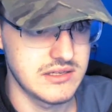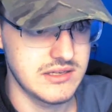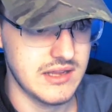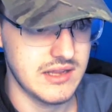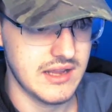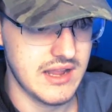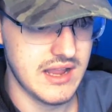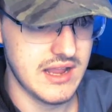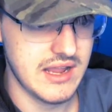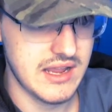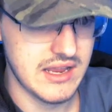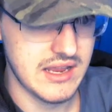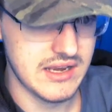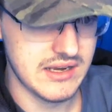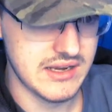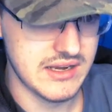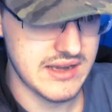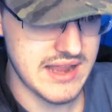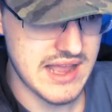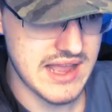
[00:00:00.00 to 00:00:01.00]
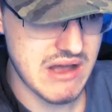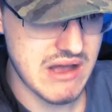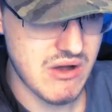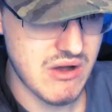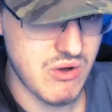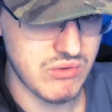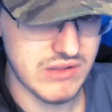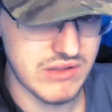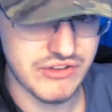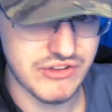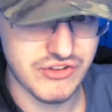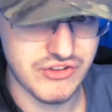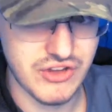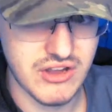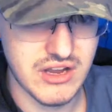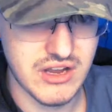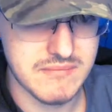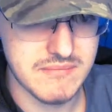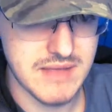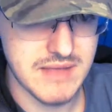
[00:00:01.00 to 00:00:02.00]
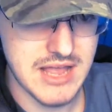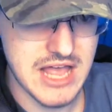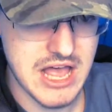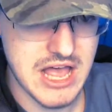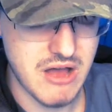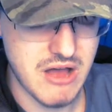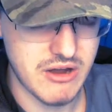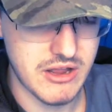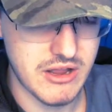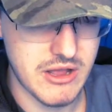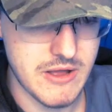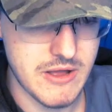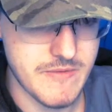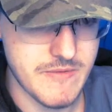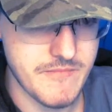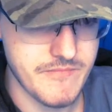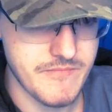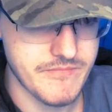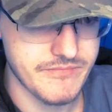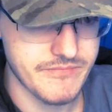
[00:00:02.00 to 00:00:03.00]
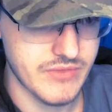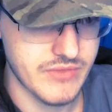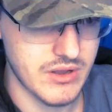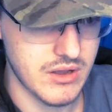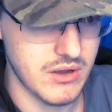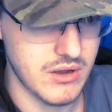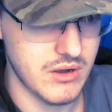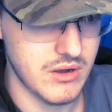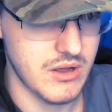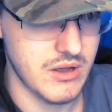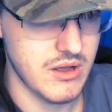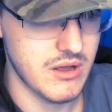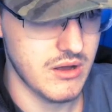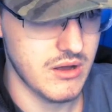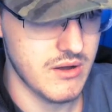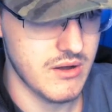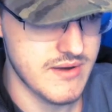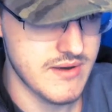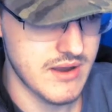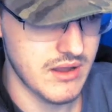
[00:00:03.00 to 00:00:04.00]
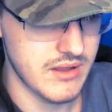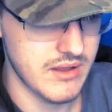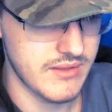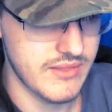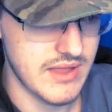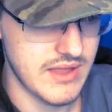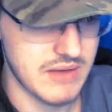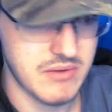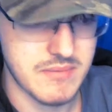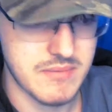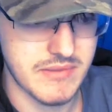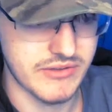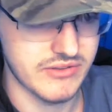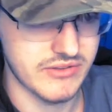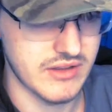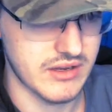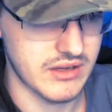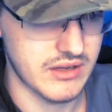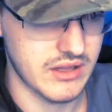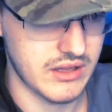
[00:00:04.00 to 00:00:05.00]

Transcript: And now let's talk about um, the that one mistake.